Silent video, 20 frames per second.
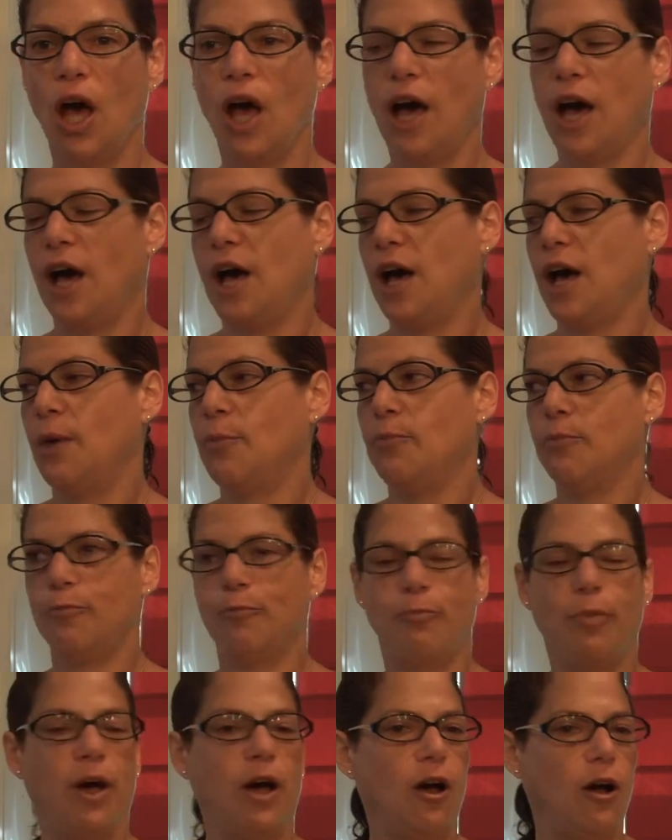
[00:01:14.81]

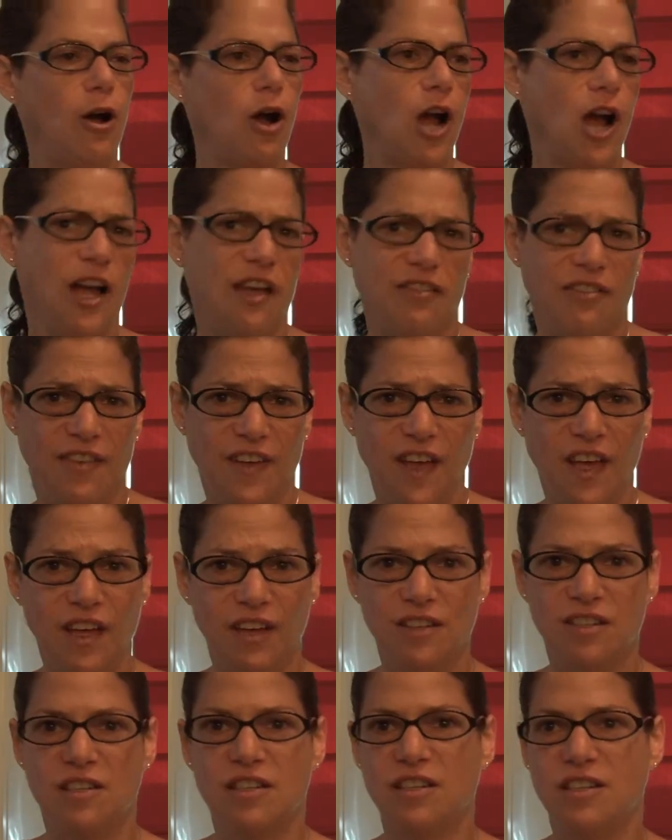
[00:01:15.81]

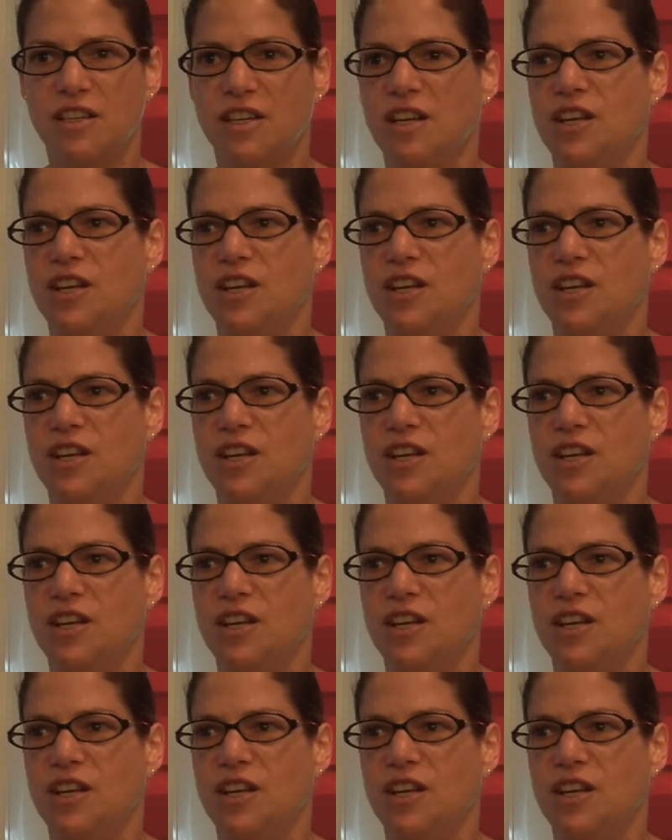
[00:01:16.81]
private,